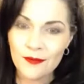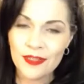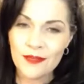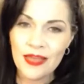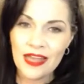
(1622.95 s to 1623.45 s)

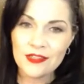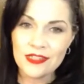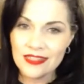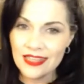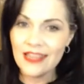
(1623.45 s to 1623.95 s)

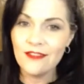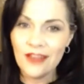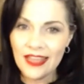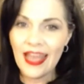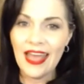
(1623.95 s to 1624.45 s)
imagine, if
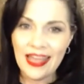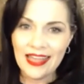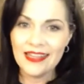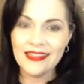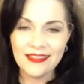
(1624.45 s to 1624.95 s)
I
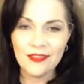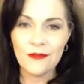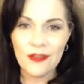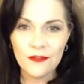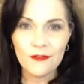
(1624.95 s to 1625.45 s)
had the
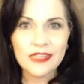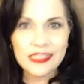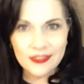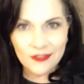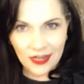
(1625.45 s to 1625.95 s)
referee
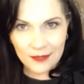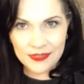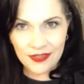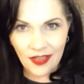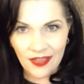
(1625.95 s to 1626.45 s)
stripes
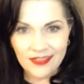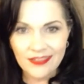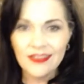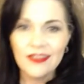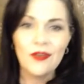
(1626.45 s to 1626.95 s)
on
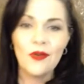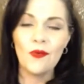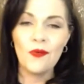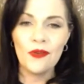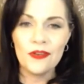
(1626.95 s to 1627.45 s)

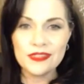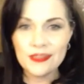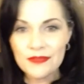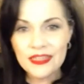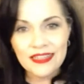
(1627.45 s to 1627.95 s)
or
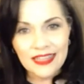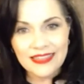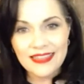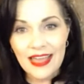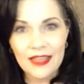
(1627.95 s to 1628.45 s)
something like
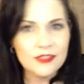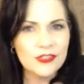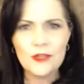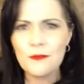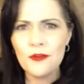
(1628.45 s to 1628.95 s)
that,
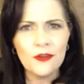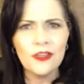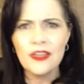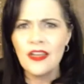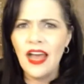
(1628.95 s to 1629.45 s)
super
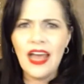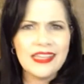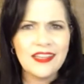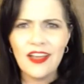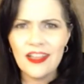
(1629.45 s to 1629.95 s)
high
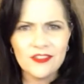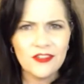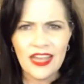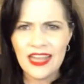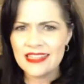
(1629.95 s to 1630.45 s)

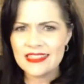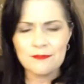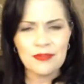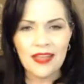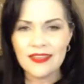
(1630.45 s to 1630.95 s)
contrast,
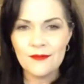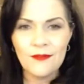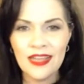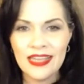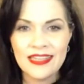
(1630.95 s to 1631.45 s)
black and
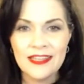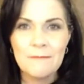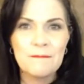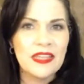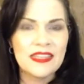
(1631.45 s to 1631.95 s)
white.
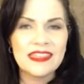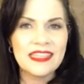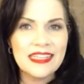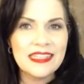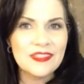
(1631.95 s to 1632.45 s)
Now,
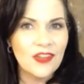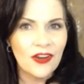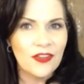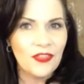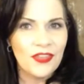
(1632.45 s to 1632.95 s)
these
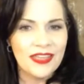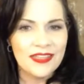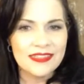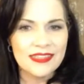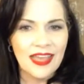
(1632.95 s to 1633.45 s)
are
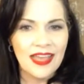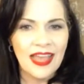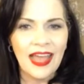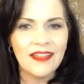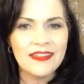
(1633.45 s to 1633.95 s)
things that
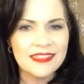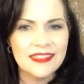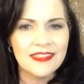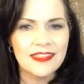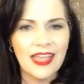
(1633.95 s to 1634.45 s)

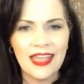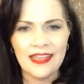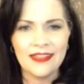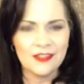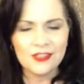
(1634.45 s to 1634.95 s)
Allison
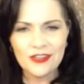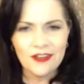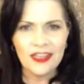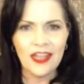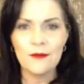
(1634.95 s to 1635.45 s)
and Shira
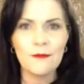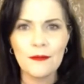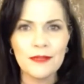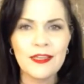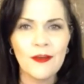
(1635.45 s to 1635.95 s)
and I would
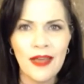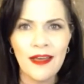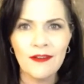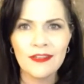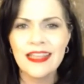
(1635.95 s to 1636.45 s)
probably go
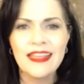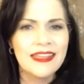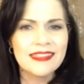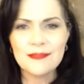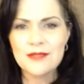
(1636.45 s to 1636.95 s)
out
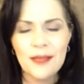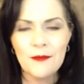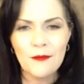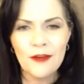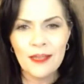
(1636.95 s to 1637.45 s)
sometime
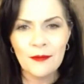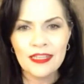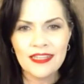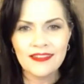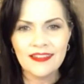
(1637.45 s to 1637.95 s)
when we're able to
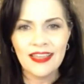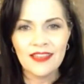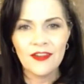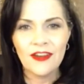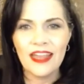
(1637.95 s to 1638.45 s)
get
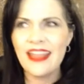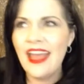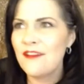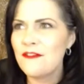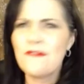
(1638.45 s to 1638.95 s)
together and
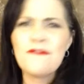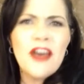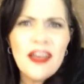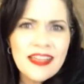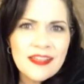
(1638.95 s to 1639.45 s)
have
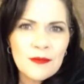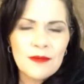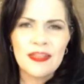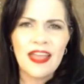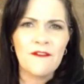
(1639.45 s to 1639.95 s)
fun. We
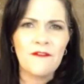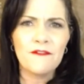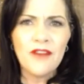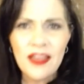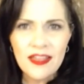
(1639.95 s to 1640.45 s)
would have
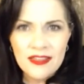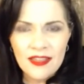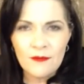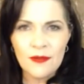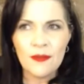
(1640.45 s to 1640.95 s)
fun
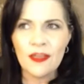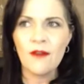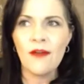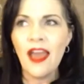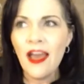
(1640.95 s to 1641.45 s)
and we would
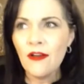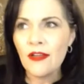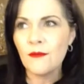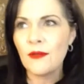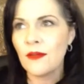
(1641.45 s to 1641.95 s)
go out
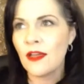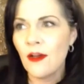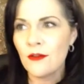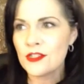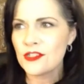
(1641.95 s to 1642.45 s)
and we would
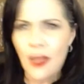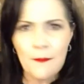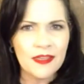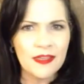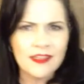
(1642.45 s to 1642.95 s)
go
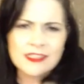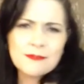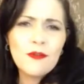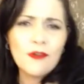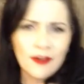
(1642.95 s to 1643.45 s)
shopping and
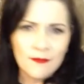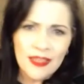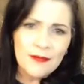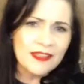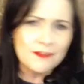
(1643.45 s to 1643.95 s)
explore. And
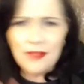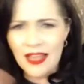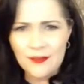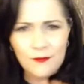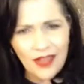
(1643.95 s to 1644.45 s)
maybe it's
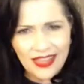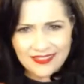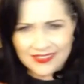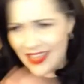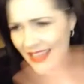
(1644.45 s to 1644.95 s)
black and white and
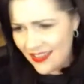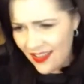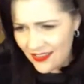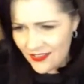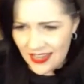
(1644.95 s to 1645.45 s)
it's high
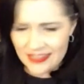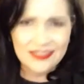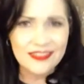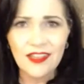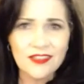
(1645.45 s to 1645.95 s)
contrast and
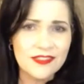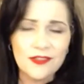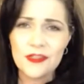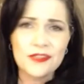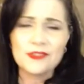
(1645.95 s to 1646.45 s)
it's all
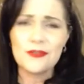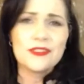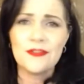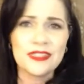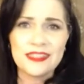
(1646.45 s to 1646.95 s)
sorts
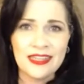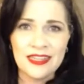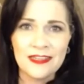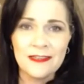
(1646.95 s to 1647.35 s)
of exciting.